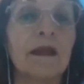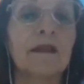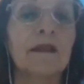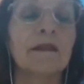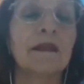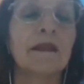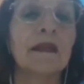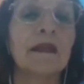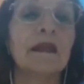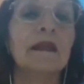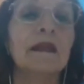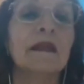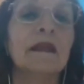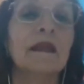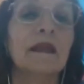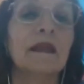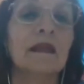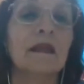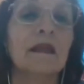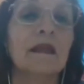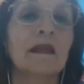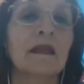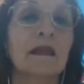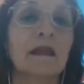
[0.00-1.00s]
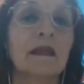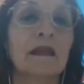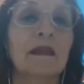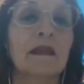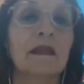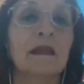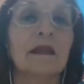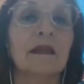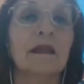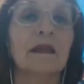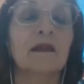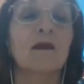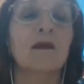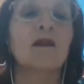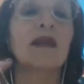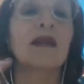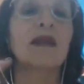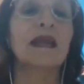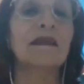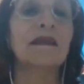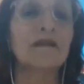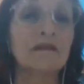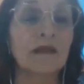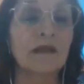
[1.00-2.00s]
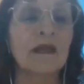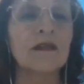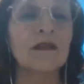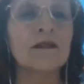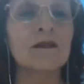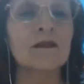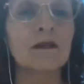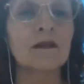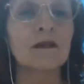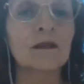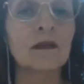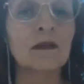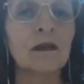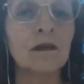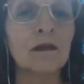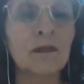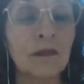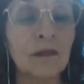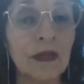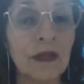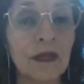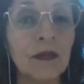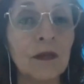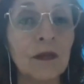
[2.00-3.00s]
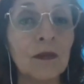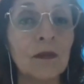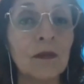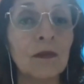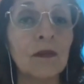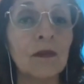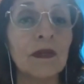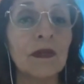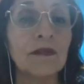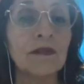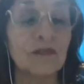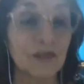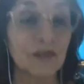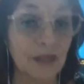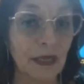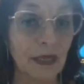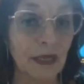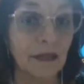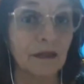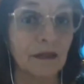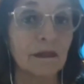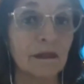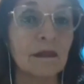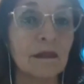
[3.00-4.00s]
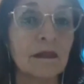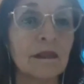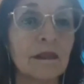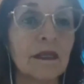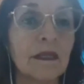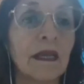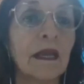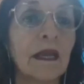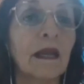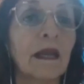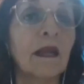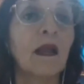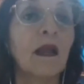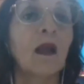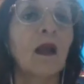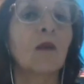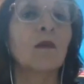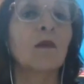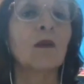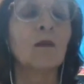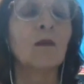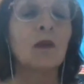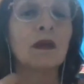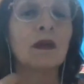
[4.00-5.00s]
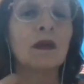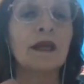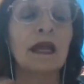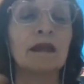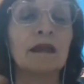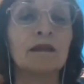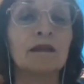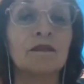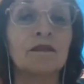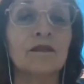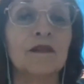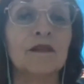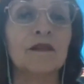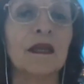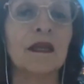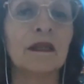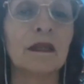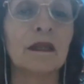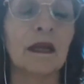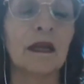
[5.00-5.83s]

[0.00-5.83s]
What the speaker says: the organization of a new state. Yeah, we want a state,